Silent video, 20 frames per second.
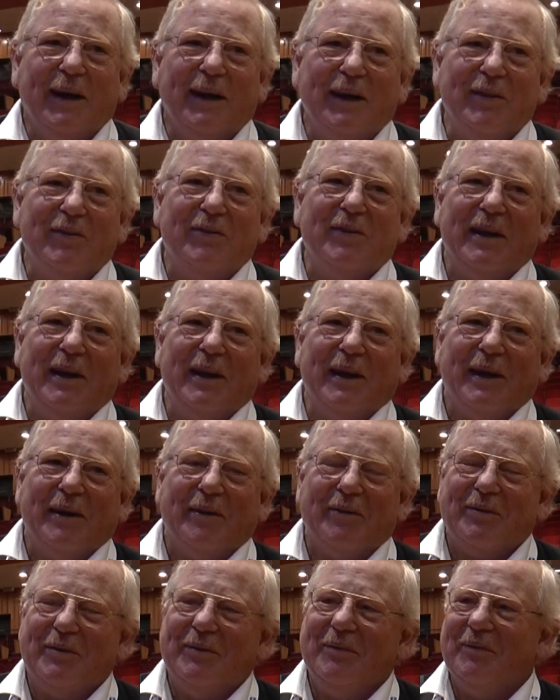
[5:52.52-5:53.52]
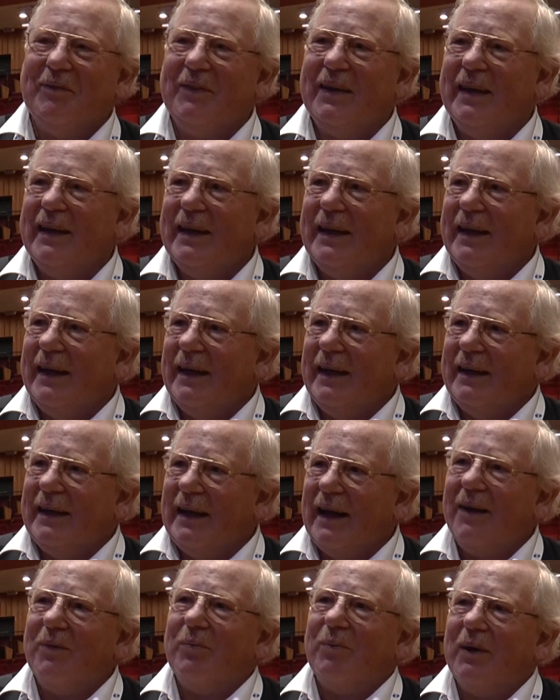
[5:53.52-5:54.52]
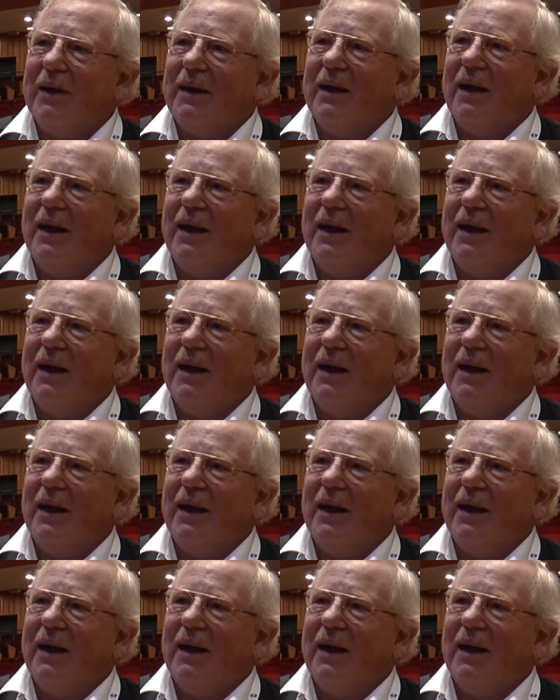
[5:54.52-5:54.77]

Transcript: Is there life? That one